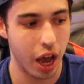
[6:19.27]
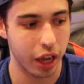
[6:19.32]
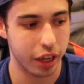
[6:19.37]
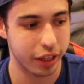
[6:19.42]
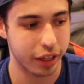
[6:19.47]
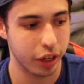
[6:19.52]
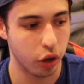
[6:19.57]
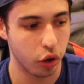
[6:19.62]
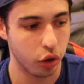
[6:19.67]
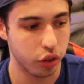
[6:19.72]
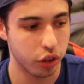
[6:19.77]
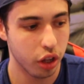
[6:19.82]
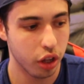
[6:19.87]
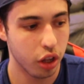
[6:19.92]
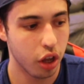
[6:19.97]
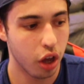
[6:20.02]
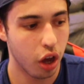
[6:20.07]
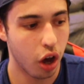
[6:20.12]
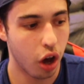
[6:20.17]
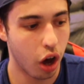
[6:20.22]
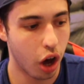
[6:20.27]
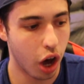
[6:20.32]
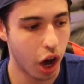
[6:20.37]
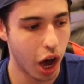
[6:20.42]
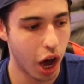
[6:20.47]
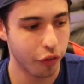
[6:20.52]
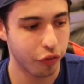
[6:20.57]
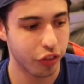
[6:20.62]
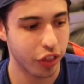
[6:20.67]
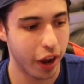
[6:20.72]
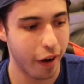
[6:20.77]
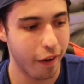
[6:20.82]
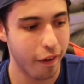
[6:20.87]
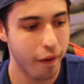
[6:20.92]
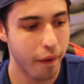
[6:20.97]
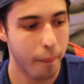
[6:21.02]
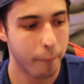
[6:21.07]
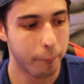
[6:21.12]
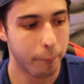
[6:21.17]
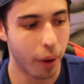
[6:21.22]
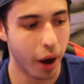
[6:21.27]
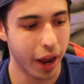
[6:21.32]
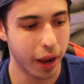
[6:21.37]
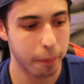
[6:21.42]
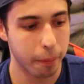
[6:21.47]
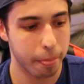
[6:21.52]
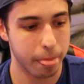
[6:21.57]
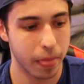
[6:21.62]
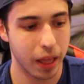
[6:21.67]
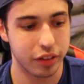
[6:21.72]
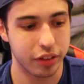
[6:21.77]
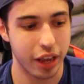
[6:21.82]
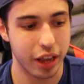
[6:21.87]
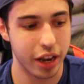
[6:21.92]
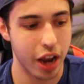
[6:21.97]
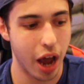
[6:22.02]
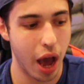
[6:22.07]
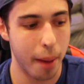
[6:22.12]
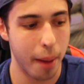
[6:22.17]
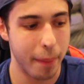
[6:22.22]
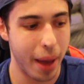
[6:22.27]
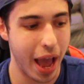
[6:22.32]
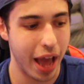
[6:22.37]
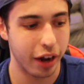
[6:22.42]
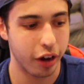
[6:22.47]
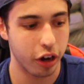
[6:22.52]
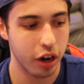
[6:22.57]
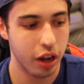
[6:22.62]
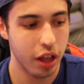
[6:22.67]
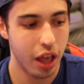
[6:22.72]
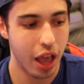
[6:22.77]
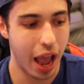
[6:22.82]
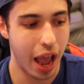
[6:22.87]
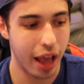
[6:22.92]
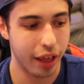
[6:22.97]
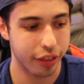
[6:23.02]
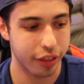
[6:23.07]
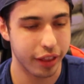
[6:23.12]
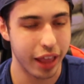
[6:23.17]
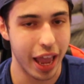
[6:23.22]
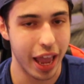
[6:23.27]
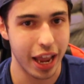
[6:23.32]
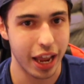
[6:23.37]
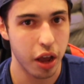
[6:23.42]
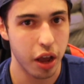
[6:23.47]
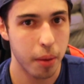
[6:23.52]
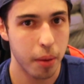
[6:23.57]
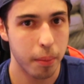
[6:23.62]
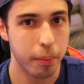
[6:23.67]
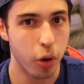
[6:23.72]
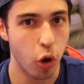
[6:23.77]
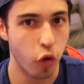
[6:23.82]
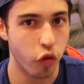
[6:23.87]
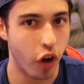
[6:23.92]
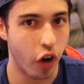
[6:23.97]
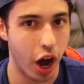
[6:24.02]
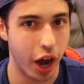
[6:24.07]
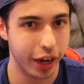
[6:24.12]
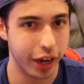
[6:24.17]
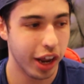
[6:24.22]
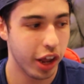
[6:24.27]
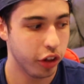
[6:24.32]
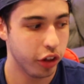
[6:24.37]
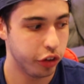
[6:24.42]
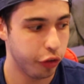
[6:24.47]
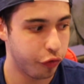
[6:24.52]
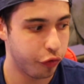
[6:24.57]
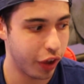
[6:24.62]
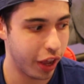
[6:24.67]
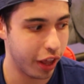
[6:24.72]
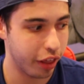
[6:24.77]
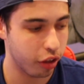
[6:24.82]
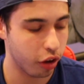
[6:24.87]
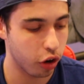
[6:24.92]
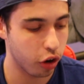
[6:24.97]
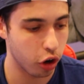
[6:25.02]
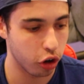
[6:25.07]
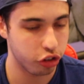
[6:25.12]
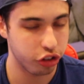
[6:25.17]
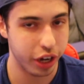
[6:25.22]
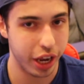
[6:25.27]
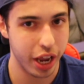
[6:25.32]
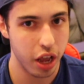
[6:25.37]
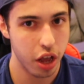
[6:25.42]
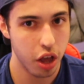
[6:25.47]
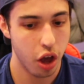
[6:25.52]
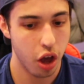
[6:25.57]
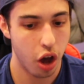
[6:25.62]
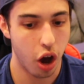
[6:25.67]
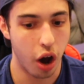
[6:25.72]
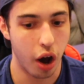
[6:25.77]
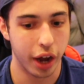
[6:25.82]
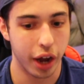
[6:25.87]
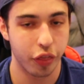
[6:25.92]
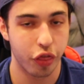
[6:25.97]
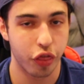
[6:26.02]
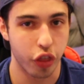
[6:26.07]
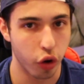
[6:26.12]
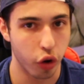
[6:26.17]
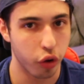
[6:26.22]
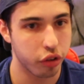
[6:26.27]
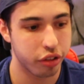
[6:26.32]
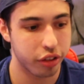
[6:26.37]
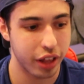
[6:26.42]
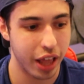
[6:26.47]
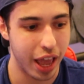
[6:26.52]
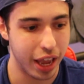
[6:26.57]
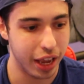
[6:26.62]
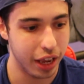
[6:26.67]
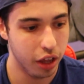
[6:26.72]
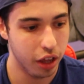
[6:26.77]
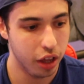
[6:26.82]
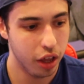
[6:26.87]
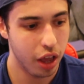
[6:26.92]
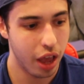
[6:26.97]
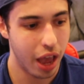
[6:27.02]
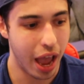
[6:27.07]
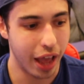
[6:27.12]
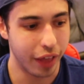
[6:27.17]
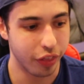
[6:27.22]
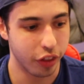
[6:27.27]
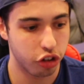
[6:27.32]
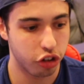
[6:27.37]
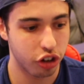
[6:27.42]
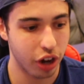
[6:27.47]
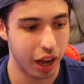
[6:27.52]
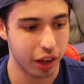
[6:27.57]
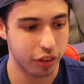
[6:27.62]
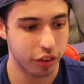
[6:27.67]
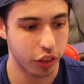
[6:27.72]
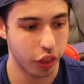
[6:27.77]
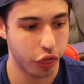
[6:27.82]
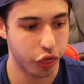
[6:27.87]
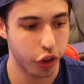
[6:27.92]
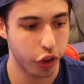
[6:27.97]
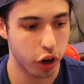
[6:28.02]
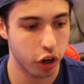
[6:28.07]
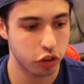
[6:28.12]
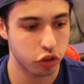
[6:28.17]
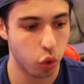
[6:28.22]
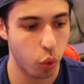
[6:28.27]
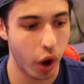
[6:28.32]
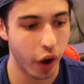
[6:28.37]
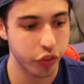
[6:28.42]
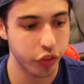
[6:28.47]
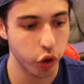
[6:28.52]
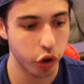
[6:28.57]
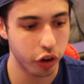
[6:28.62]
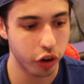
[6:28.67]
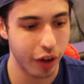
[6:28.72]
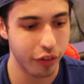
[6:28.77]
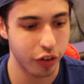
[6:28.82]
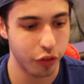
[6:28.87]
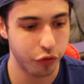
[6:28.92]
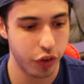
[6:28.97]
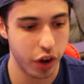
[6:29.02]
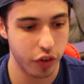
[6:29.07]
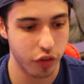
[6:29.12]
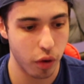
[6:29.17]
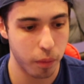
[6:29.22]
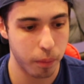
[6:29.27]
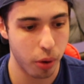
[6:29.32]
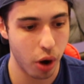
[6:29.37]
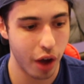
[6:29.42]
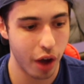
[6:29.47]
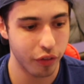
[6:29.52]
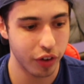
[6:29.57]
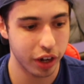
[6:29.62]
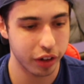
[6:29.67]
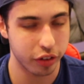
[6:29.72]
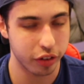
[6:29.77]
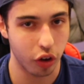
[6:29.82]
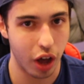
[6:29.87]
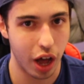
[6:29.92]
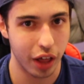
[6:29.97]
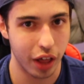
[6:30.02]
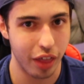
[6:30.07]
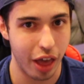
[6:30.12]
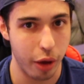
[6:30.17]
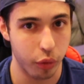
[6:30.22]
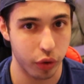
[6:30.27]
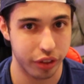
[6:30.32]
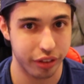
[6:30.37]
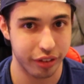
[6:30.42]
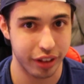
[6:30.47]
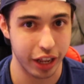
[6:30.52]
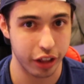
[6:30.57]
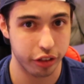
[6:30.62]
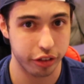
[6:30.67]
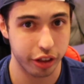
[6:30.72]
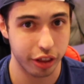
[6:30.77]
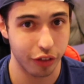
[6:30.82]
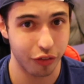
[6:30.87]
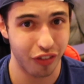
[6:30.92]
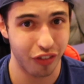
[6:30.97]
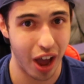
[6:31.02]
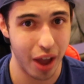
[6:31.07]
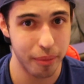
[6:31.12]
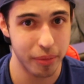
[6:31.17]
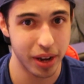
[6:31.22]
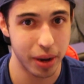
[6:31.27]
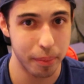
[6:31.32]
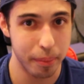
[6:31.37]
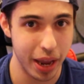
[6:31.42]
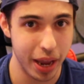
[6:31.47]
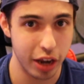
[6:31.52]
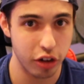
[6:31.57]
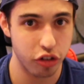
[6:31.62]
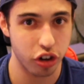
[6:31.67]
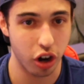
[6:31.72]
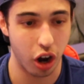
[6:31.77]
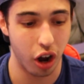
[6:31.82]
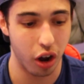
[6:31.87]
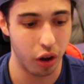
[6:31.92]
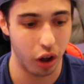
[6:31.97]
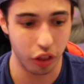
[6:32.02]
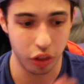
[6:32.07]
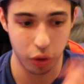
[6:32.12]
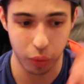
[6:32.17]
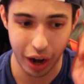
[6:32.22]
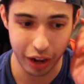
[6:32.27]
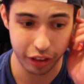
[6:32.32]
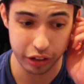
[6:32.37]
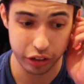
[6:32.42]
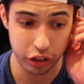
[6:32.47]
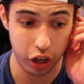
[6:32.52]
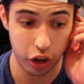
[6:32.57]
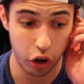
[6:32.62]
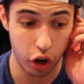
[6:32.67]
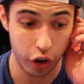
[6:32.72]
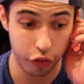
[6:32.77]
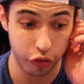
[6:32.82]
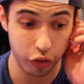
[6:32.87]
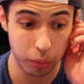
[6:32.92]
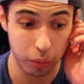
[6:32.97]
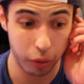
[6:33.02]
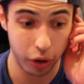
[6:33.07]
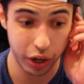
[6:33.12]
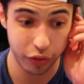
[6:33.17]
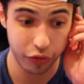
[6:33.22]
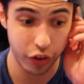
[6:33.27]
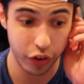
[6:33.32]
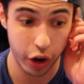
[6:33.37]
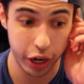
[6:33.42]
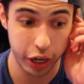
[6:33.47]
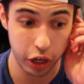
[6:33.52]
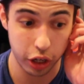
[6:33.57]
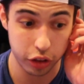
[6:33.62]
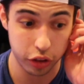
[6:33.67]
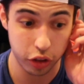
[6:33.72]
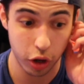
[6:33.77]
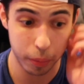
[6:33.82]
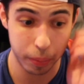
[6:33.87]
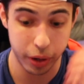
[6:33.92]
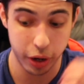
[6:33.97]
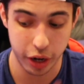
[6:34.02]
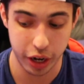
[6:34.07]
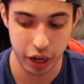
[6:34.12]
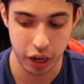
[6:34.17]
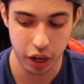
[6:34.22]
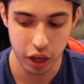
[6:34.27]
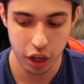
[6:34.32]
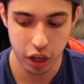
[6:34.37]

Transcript: killed off there, but it did not matter as they move on to face Hershey on Thursday. And the shots in the third, 12-11 in favor of Providence. A lot of that was thanks to the 5-minute major. Otherwise, I thought Hartford played a very good third period.